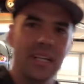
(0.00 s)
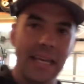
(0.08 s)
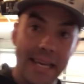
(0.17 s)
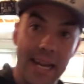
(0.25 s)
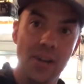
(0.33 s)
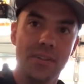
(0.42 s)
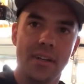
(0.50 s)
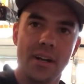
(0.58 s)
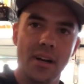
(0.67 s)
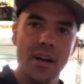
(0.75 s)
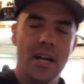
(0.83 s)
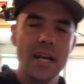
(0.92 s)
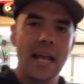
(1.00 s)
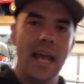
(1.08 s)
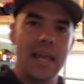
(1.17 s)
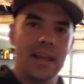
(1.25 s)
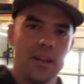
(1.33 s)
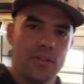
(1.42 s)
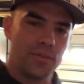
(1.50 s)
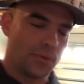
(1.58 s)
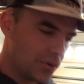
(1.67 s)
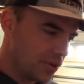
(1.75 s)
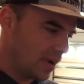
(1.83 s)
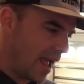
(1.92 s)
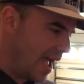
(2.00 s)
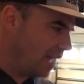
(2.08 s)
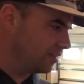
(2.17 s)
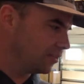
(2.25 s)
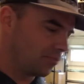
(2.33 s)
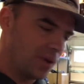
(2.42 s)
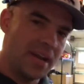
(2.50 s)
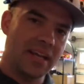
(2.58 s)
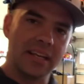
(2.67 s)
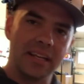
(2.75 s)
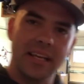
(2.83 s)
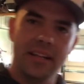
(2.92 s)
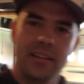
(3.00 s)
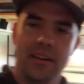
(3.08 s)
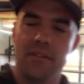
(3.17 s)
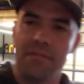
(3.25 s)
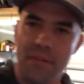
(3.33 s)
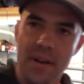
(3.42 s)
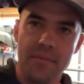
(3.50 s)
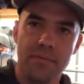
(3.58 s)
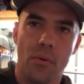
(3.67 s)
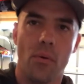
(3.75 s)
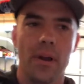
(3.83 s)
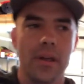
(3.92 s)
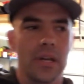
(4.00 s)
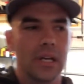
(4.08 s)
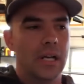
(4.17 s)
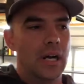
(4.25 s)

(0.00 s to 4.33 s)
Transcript: to get out there and throw your hat in the ring and get in there and fight for it.